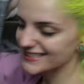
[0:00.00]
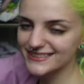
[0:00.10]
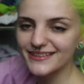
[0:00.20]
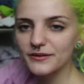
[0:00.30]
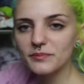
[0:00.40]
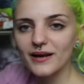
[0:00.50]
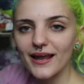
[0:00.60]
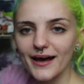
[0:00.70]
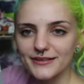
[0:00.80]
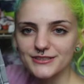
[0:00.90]
this little
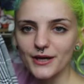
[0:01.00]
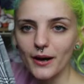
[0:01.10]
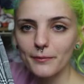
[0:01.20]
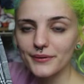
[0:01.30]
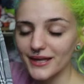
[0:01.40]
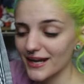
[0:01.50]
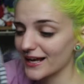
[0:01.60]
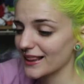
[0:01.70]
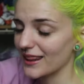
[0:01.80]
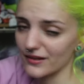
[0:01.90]
plaid top and
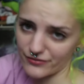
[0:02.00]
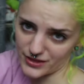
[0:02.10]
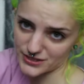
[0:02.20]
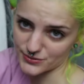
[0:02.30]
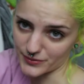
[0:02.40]
I love this